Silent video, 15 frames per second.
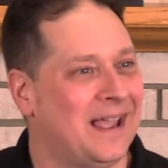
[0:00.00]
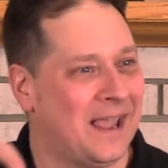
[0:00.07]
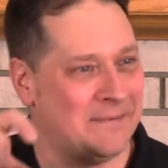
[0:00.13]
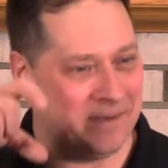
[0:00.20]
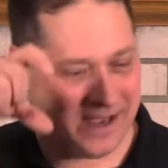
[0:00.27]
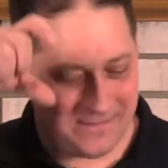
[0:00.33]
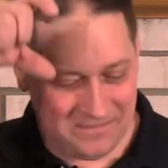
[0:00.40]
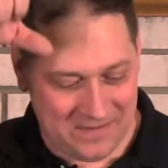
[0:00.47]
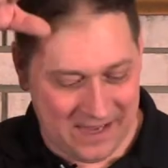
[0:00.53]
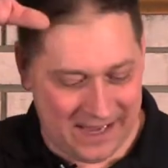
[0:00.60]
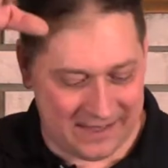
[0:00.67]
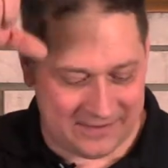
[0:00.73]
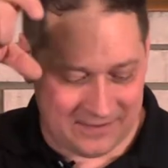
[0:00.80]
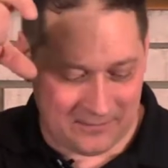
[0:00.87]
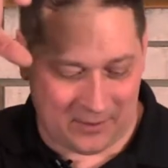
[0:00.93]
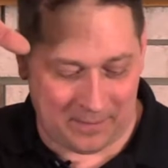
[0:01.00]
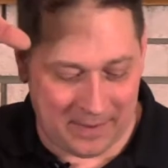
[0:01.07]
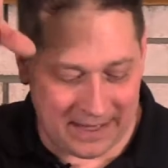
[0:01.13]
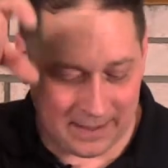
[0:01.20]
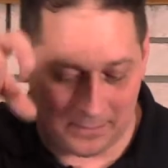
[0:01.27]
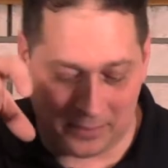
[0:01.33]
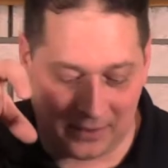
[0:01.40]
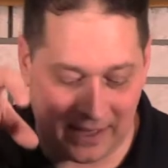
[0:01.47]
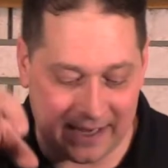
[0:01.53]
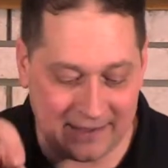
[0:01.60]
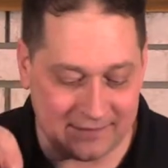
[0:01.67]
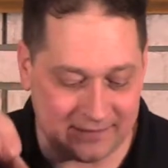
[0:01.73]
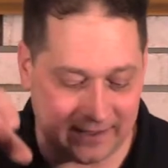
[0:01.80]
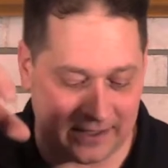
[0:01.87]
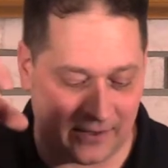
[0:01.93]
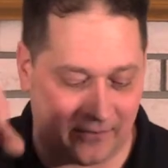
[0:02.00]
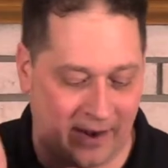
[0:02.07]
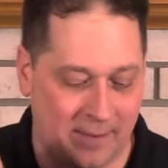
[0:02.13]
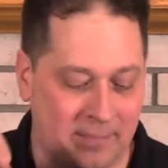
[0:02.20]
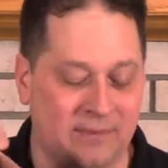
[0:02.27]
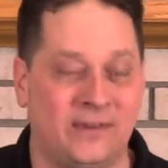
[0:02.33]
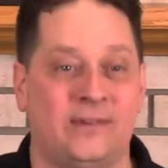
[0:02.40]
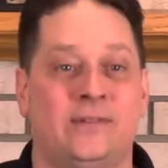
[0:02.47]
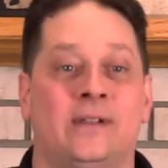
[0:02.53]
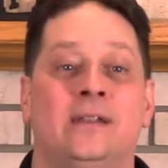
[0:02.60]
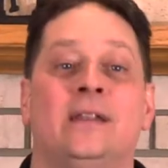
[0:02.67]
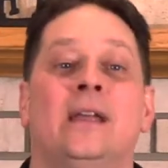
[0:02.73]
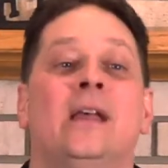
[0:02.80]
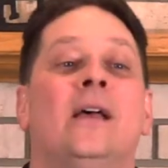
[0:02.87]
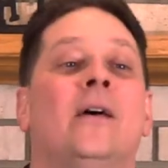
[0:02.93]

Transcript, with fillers: Amen? It's, we're being placed in the right position